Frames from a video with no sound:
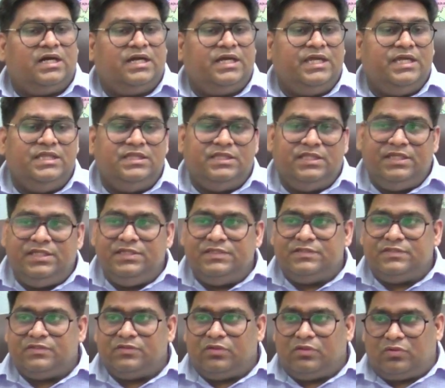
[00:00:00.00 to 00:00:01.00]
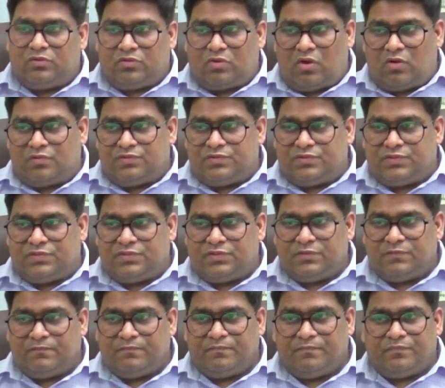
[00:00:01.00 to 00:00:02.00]
in these
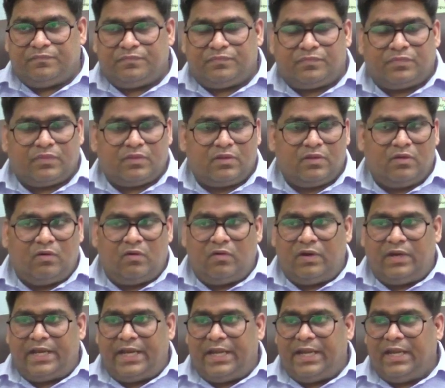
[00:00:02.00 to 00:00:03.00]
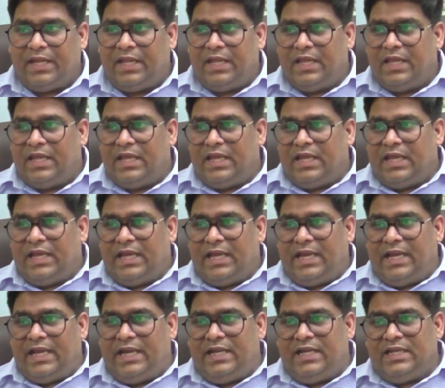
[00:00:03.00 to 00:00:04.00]
rocks. All right,
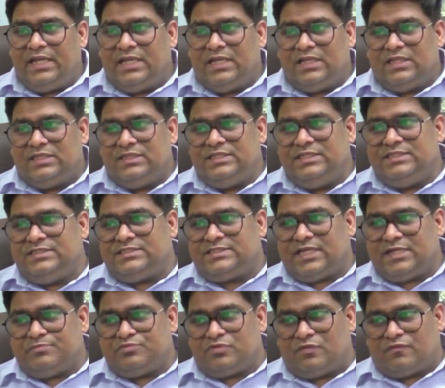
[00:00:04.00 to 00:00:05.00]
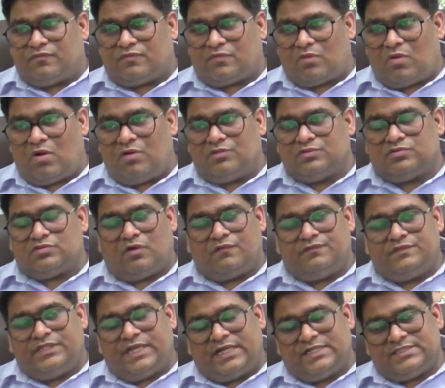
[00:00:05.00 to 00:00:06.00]
and these types of rocks
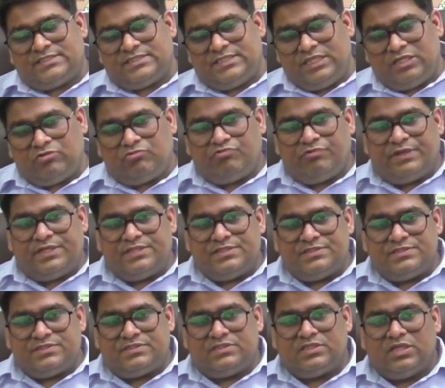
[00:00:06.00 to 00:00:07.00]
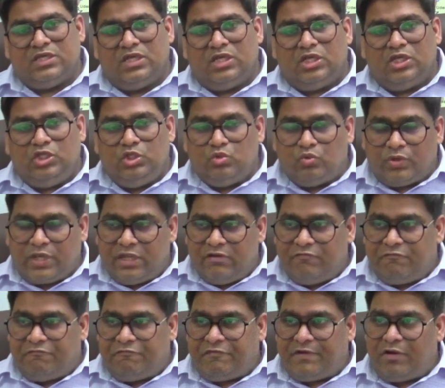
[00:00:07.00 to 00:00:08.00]
of that sequence you
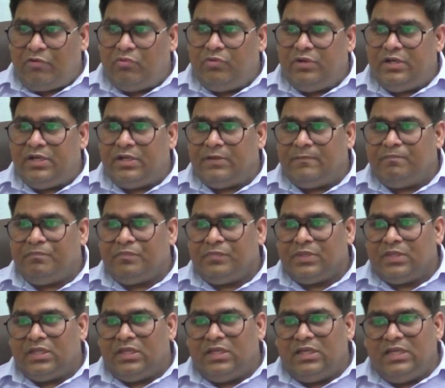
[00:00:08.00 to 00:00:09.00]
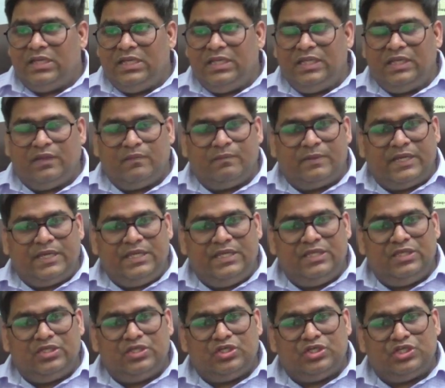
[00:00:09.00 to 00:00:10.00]
can found
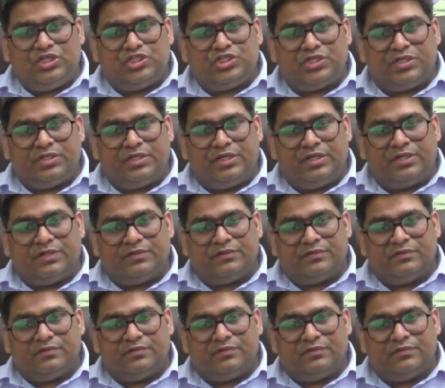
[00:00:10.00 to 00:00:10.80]
nearby Kishangarh.